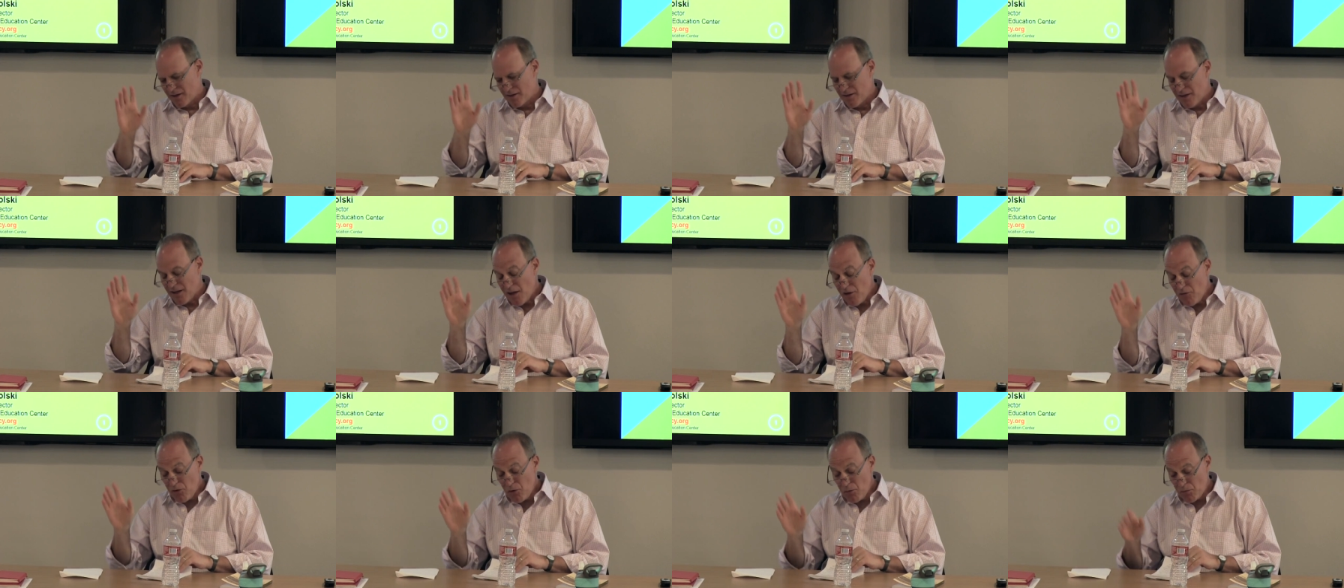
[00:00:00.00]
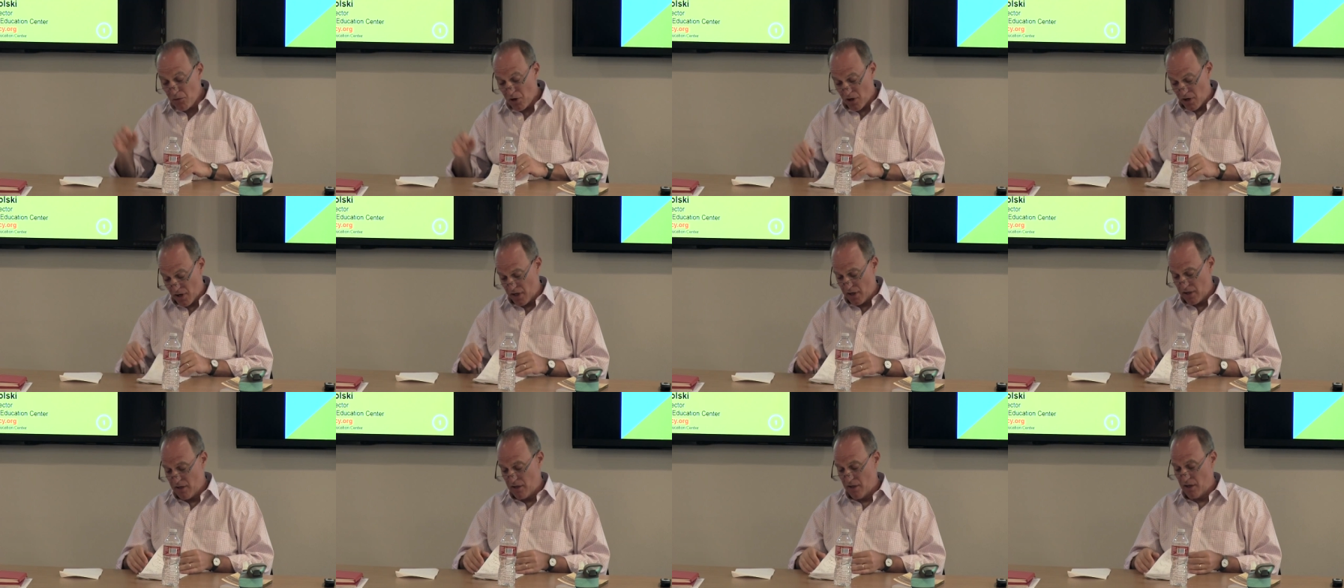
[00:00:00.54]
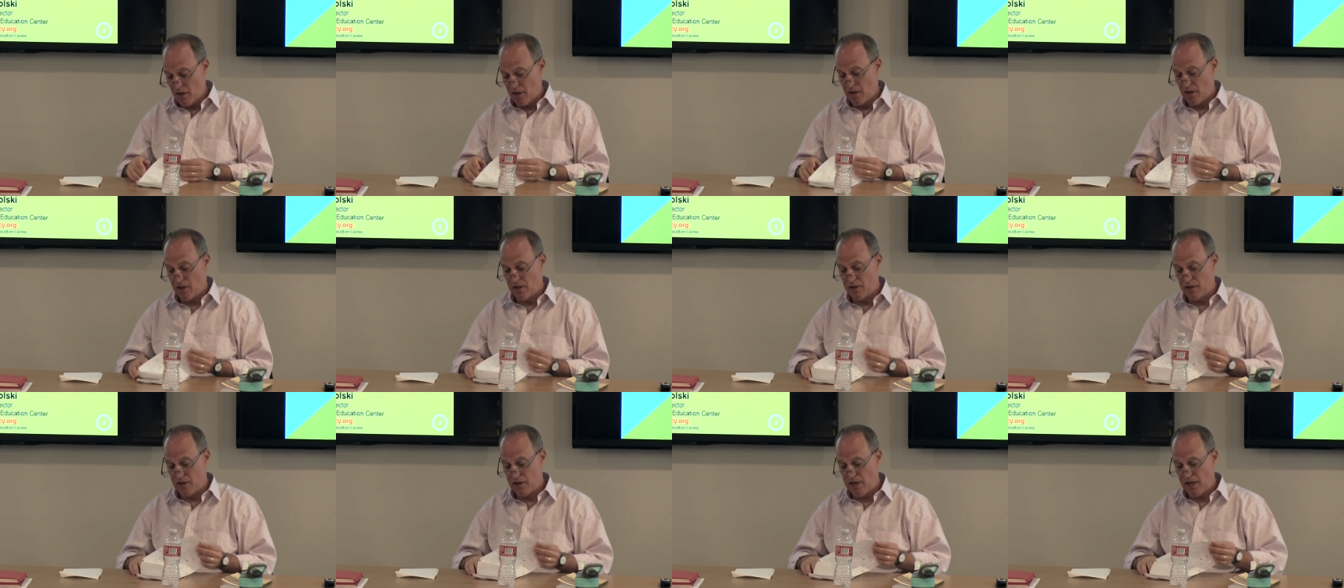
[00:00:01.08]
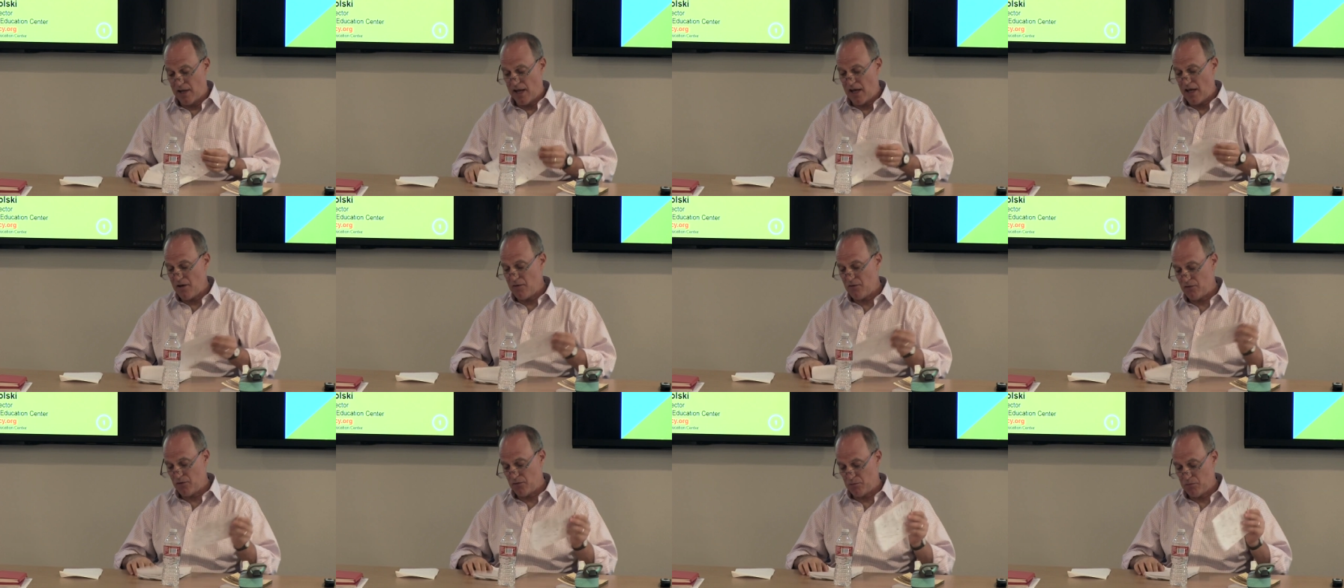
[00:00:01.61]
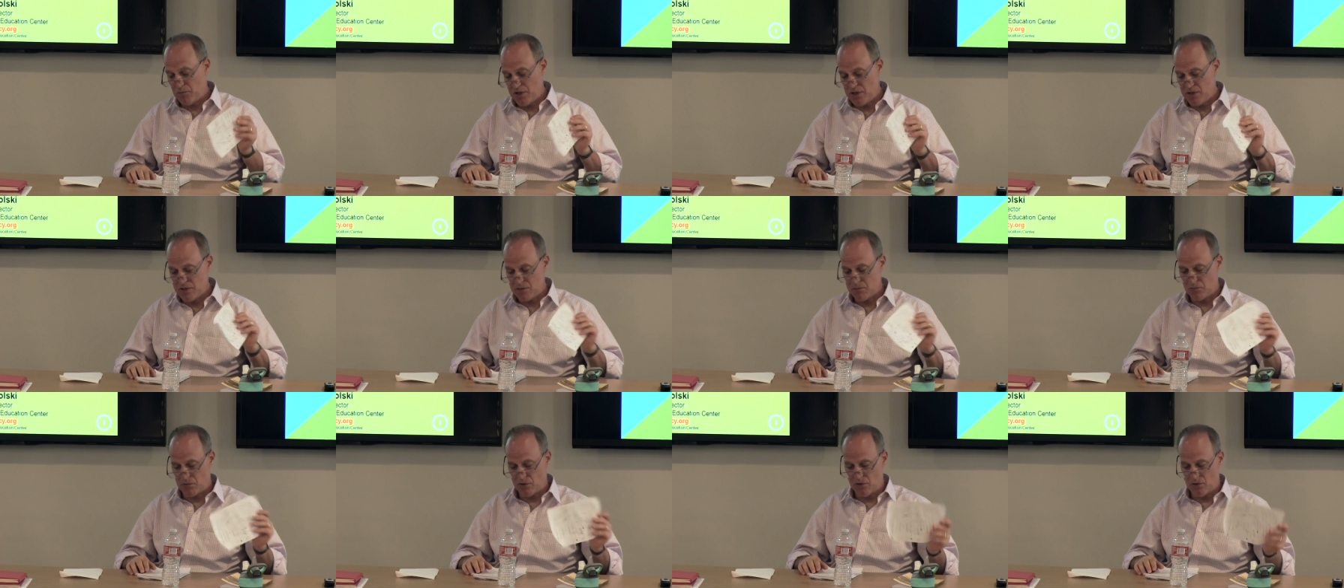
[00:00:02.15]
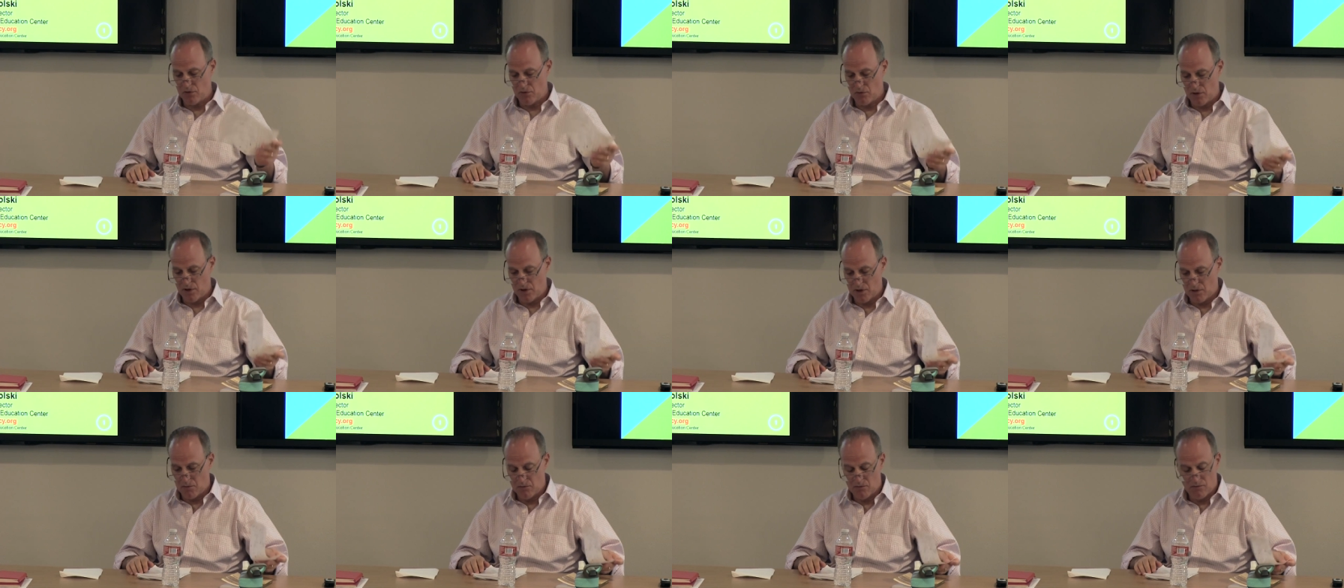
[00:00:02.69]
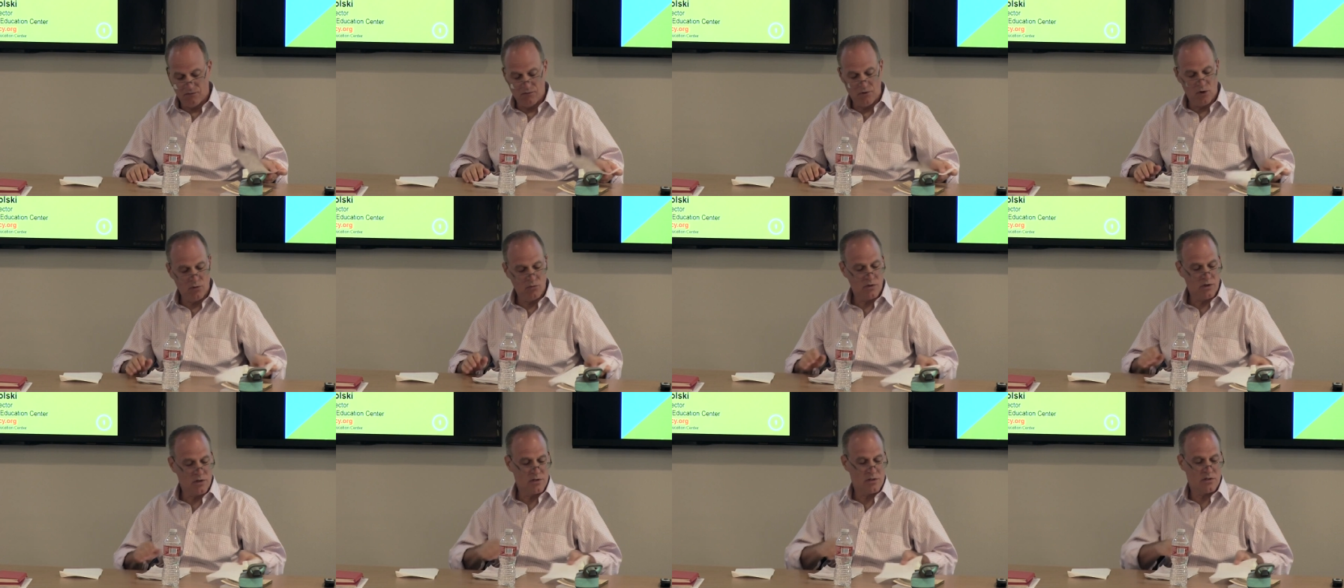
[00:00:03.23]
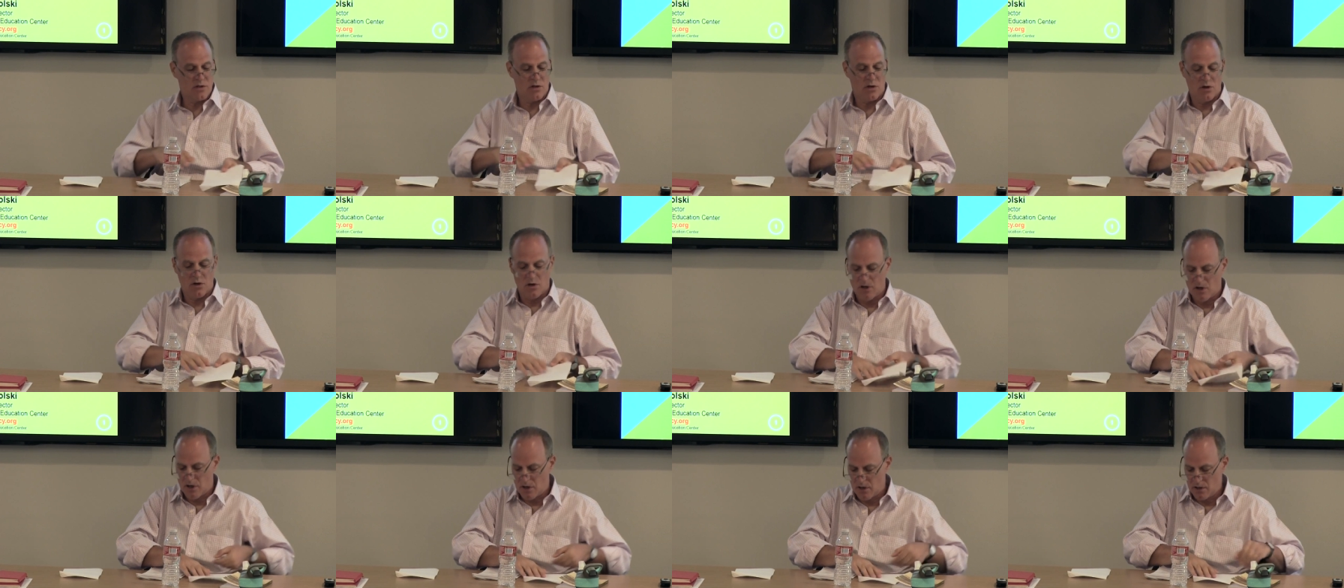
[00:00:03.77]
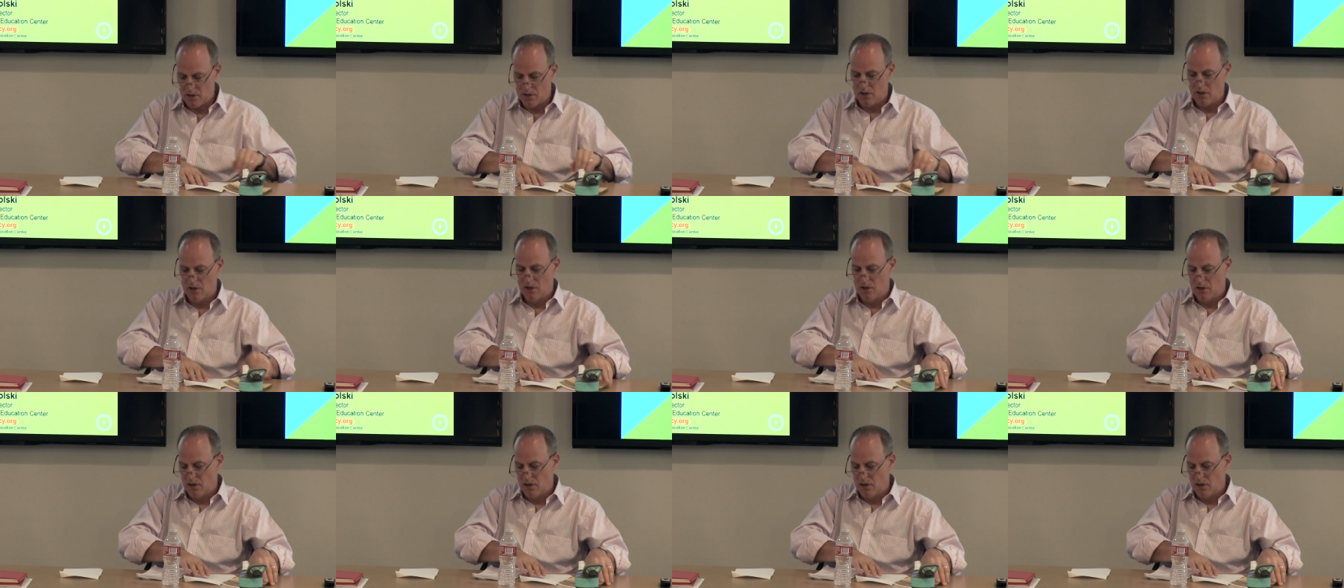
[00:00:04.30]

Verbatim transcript: Never mind the Atoms for Peace program focused on